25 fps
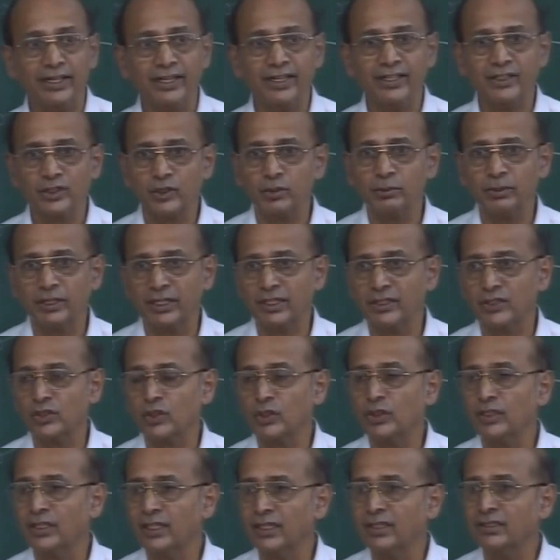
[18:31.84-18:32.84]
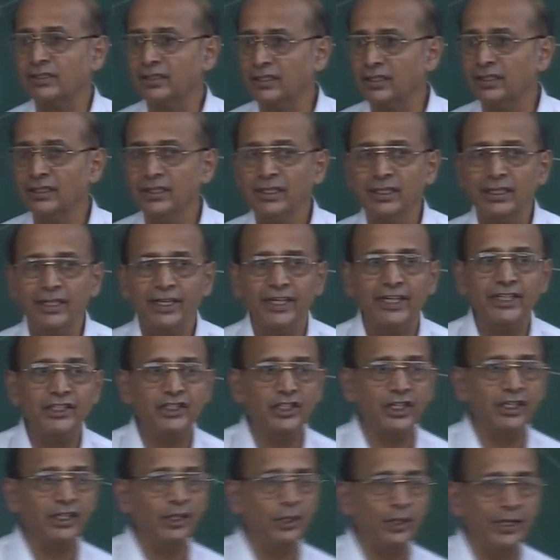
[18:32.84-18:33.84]
needs to be done. So there is a
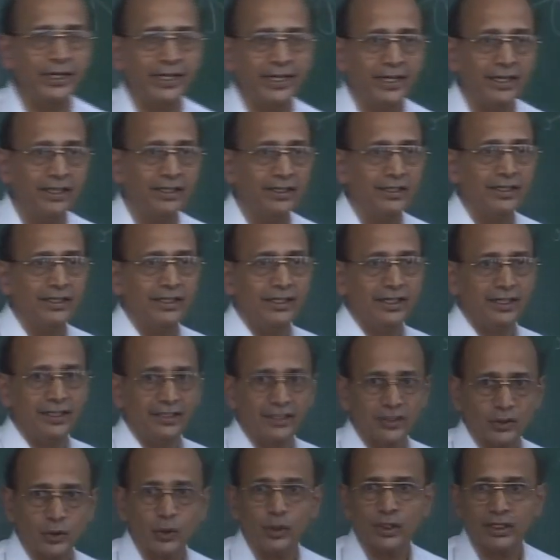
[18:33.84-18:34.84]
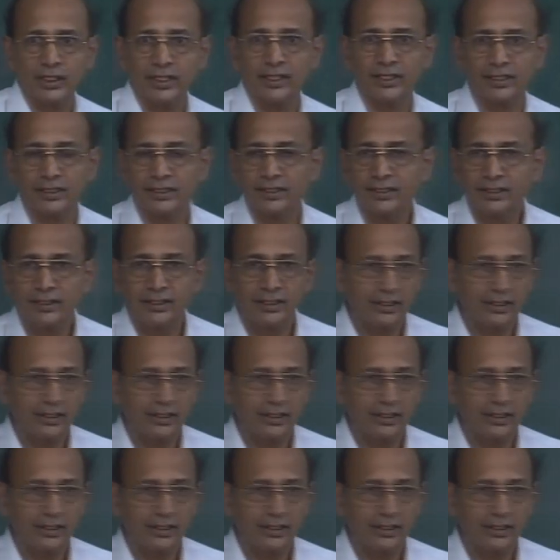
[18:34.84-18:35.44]
ingenuity in this whole thing.